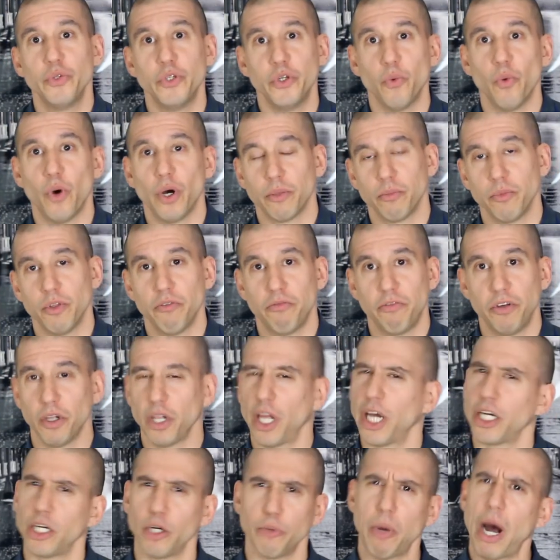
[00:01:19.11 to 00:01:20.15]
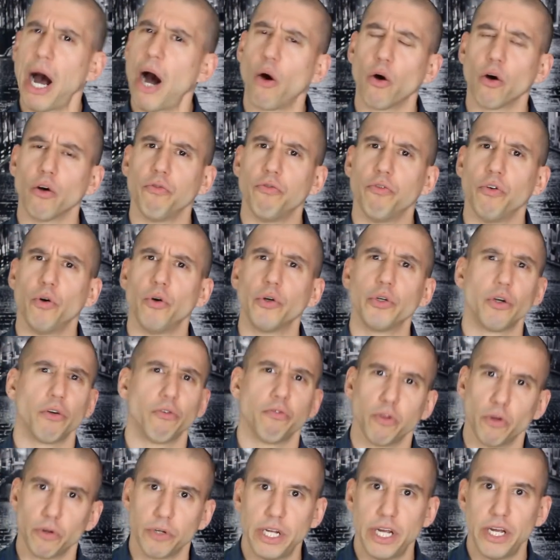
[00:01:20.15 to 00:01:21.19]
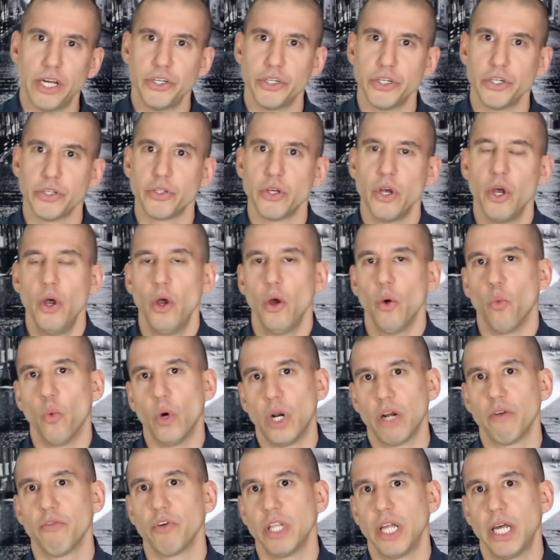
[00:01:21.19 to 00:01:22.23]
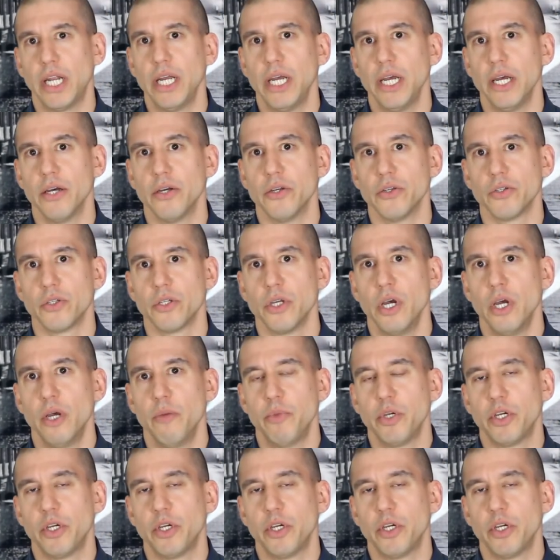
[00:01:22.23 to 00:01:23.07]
Do you want them to feel like you're powerful, you're flirtatious, whatever that is?